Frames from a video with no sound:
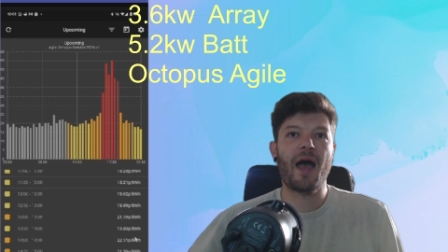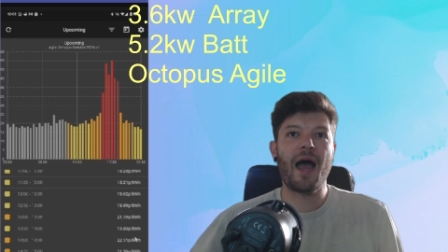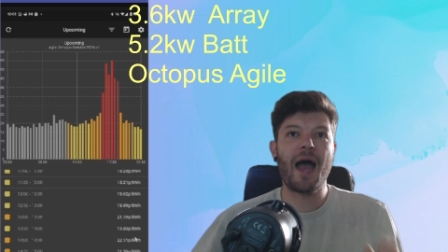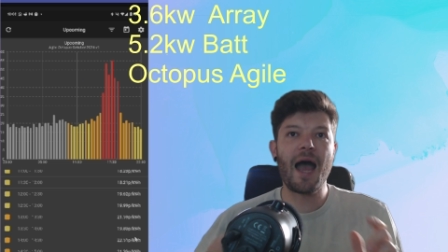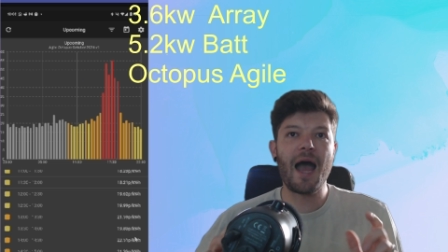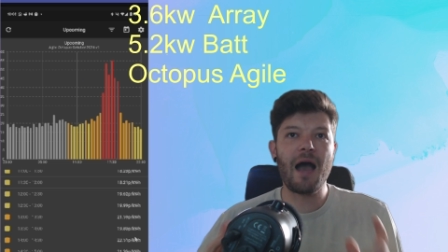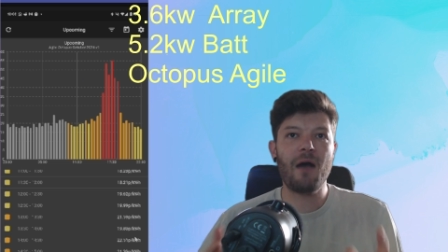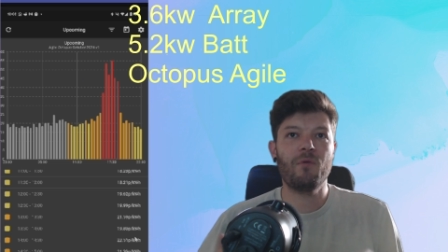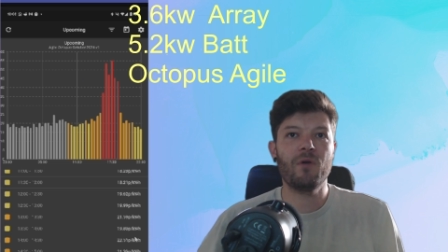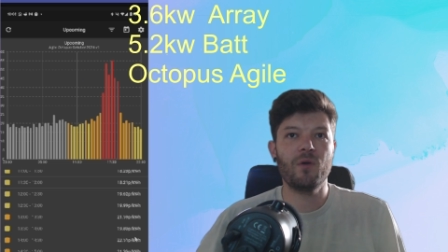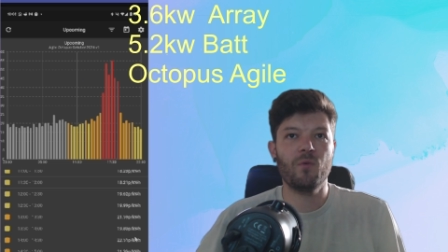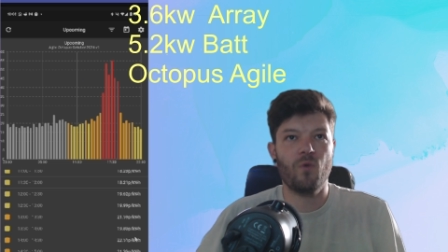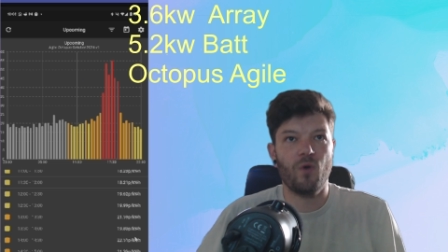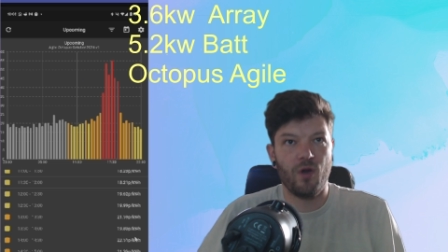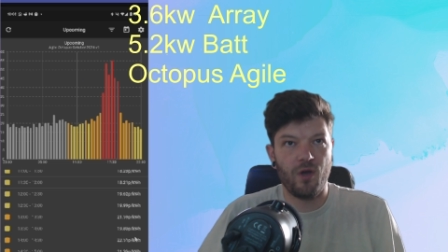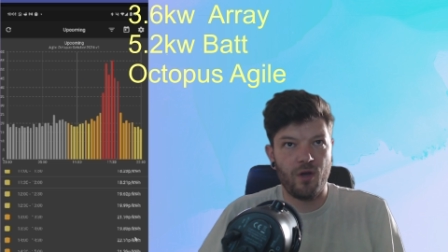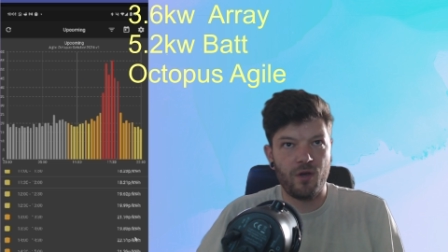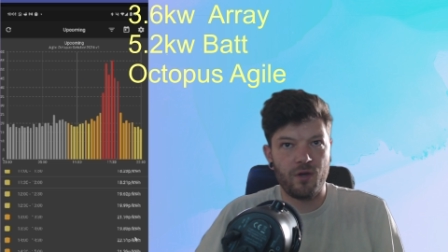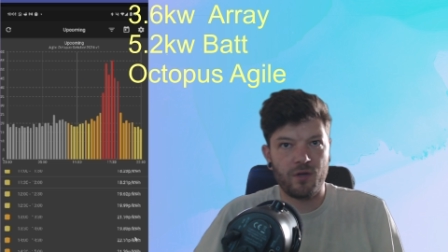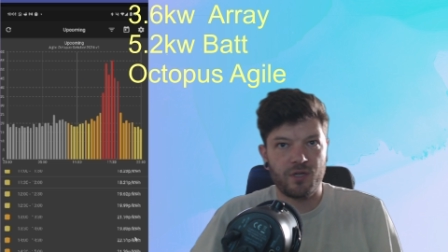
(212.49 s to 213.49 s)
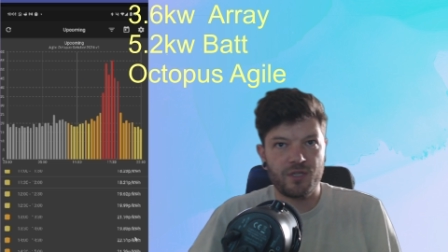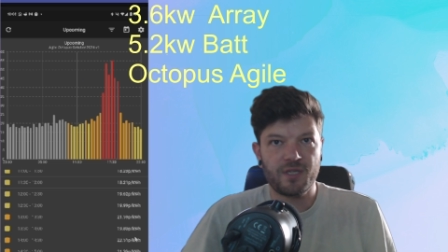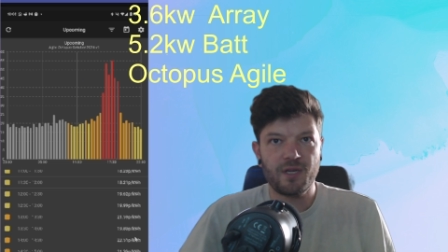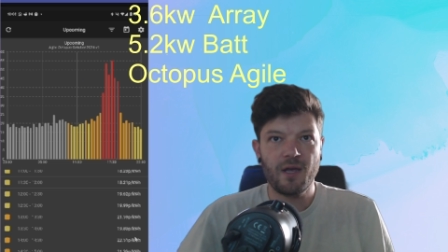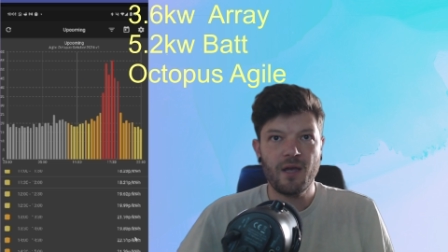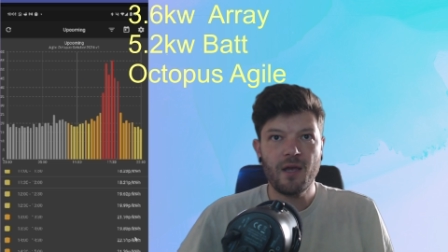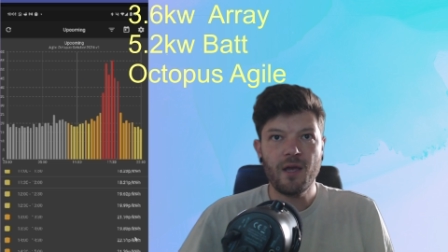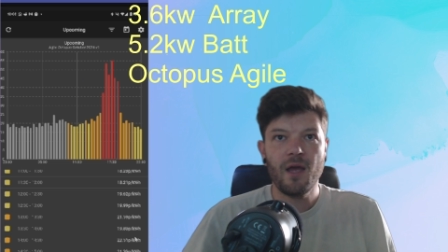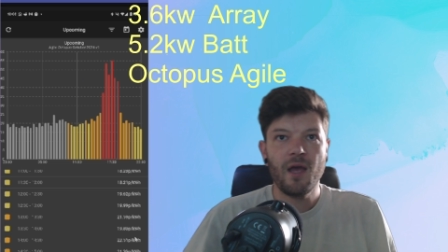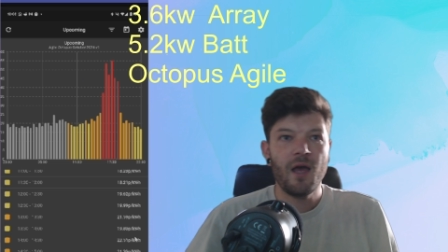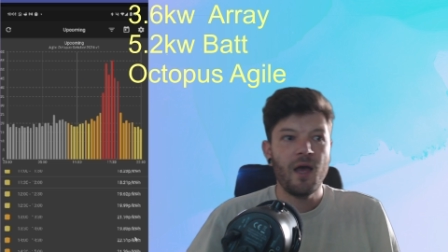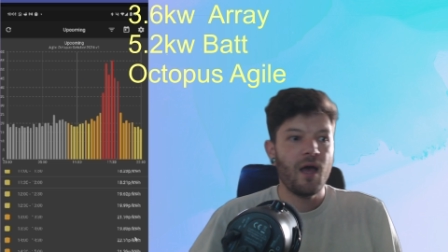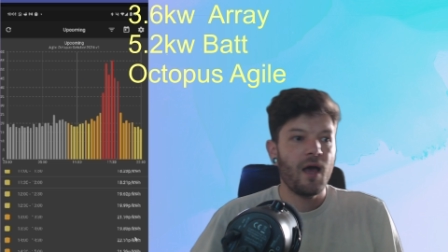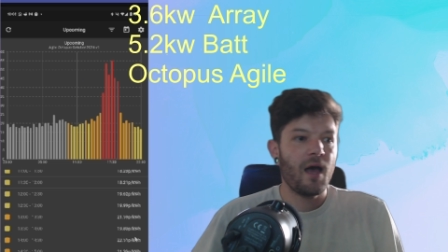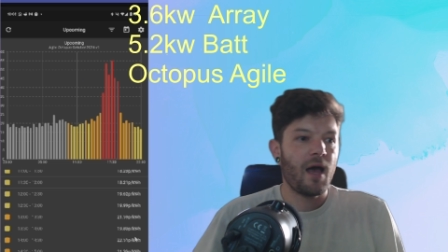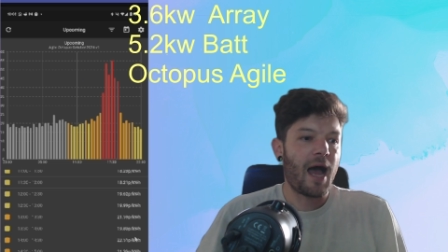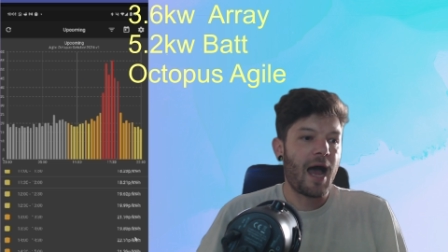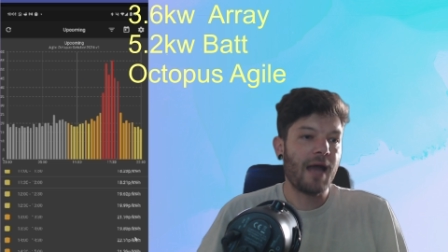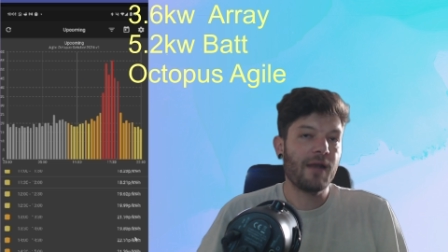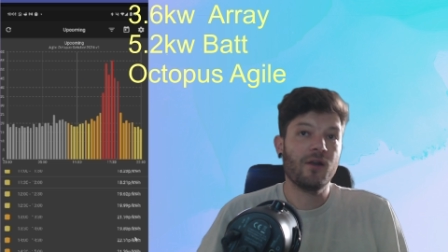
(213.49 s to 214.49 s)
how it works,
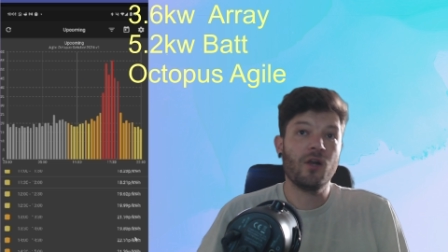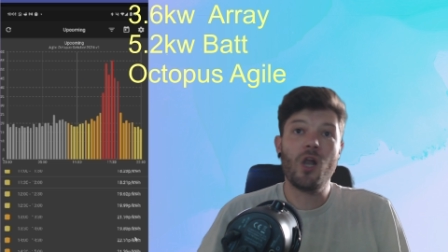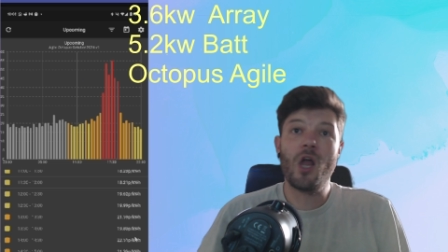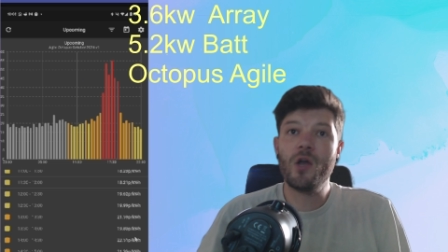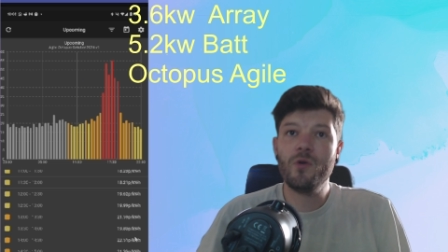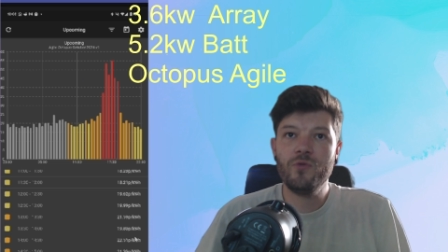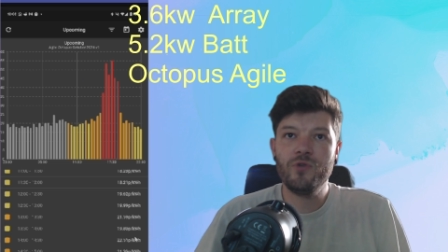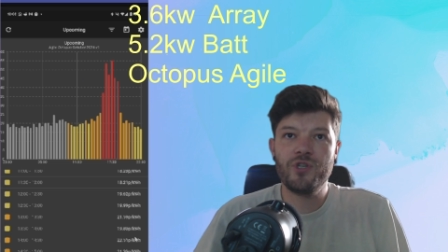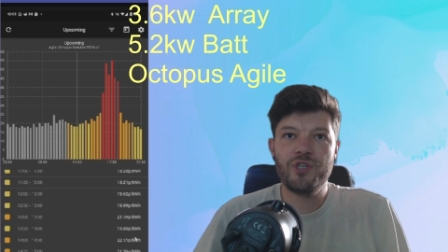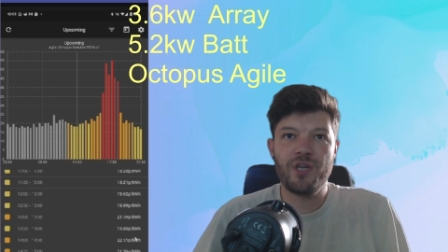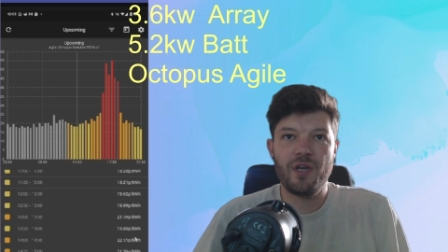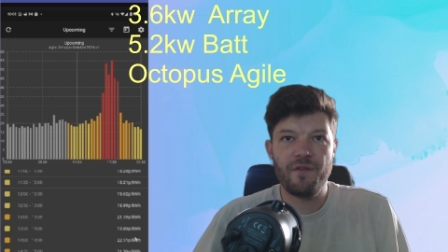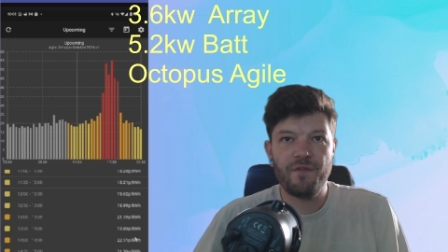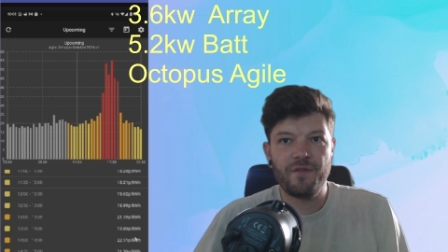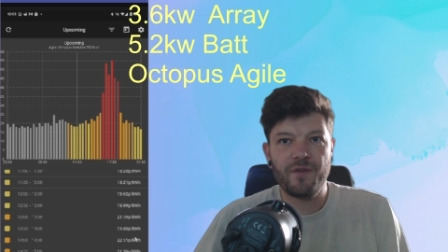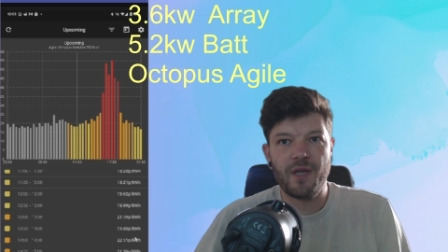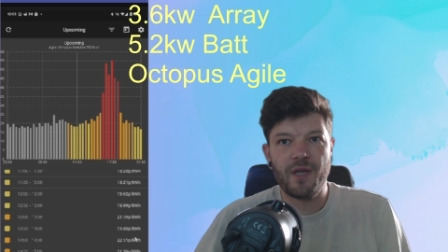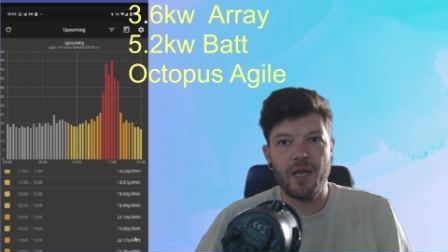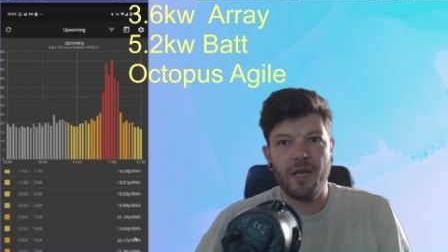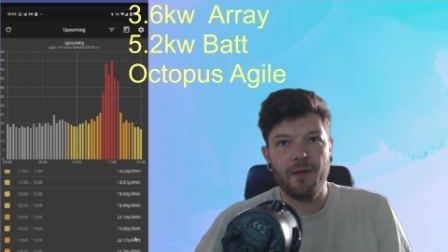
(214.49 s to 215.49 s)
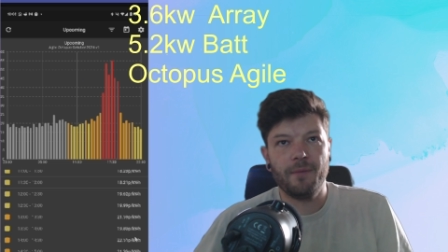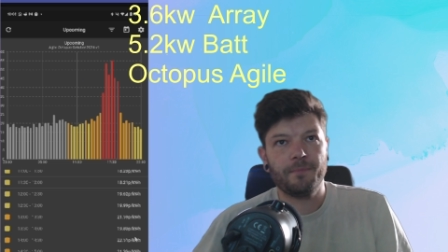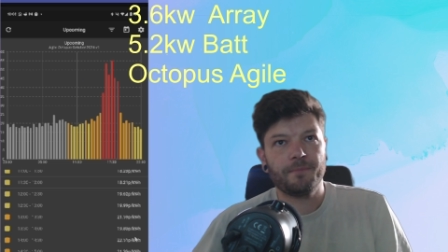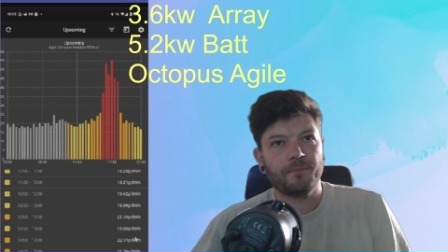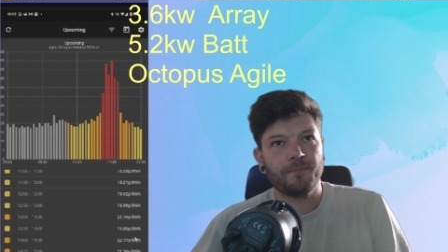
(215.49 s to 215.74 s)
and load shifting.